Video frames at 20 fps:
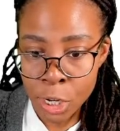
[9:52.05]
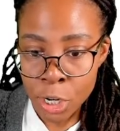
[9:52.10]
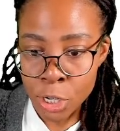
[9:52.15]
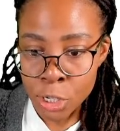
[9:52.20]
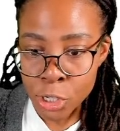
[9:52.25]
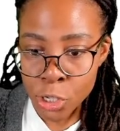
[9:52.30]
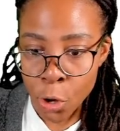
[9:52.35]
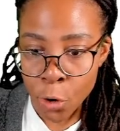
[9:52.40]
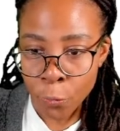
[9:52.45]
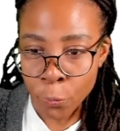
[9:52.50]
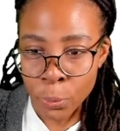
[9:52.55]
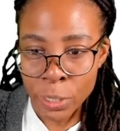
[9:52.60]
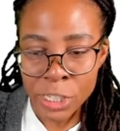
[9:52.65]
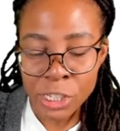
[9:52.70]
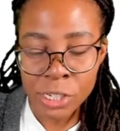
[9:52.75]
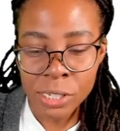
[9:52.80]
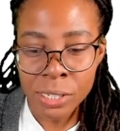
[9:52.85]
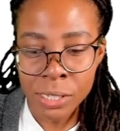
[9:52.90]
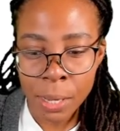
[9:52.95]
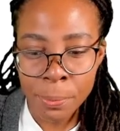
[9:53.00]
So if we
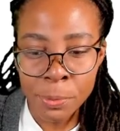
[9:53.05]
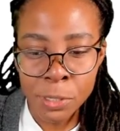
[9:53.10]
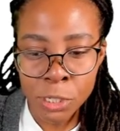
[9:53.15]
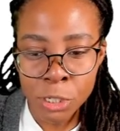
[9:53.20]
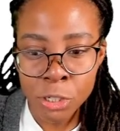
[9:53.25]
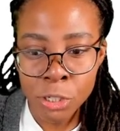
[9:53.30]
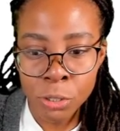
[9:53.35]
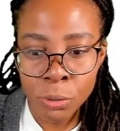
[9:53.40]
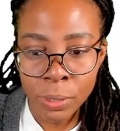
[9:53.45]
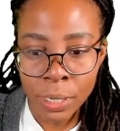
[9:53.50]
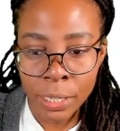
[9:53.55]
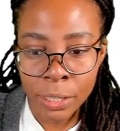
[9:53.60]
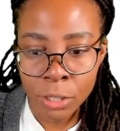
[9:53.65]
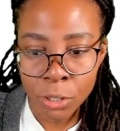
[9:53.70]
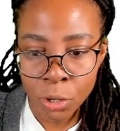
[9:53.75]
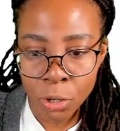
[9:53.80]
just substitute in the